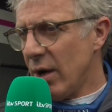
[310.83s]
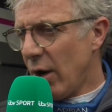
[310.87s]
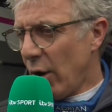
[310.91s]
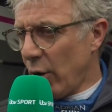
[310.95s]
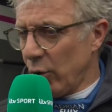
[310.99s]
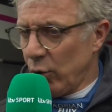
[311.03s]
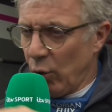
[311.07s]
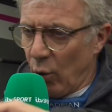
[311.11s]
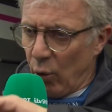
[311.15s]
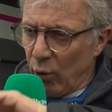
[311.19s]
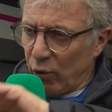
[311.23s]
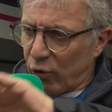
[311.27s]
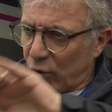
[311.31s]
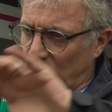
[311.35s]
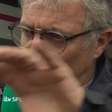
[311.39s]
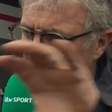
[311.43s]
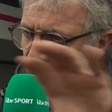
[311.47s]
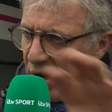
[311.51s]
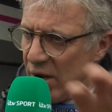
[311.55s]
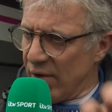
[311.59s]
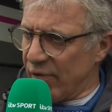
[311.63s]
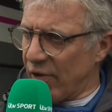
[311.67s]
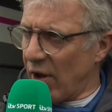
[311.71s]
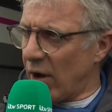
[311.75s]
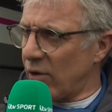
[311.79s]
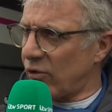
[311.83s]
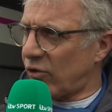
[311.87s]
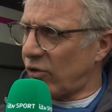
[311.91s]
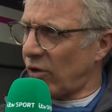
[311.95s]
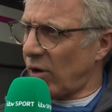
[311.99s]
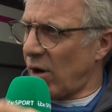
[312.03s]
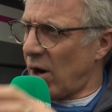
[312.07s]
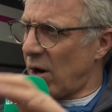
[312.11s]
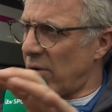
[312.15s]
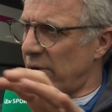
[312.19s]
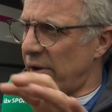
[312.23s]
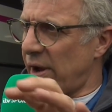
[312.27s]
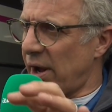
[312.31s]
On all three of those
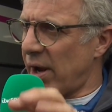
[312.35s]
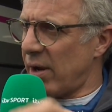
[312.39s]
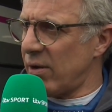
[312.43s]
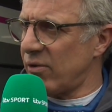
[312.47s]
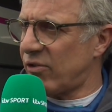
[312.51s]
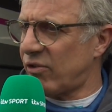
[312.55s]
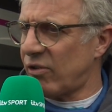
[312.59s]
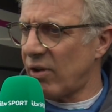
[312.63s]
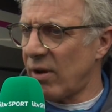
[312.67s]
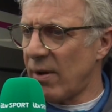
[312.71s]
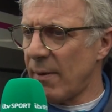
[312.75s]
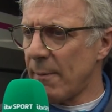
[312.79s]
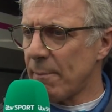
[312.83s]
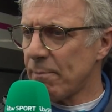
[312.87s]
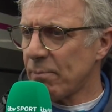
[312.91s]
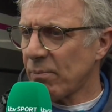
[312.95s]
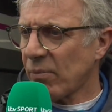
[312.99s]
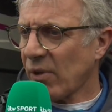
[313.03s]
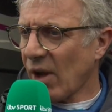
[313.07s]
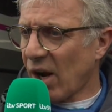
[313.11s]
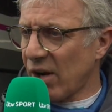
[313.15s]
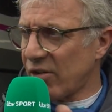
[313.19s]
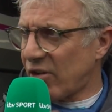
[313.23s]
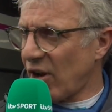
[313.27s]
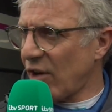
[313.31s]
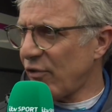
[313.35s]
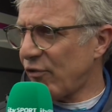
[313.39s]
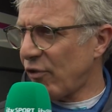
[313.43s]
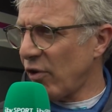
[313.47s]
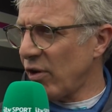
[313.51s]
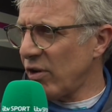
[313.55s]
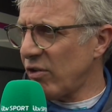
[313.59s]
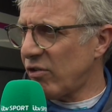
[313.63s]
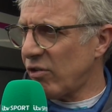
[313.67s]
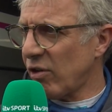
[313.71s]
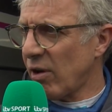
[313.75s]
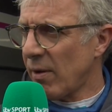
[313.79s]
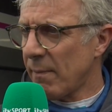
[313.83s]
scenarios are
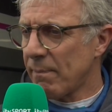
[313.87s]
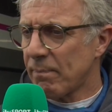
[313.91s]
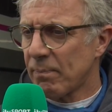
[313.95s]
different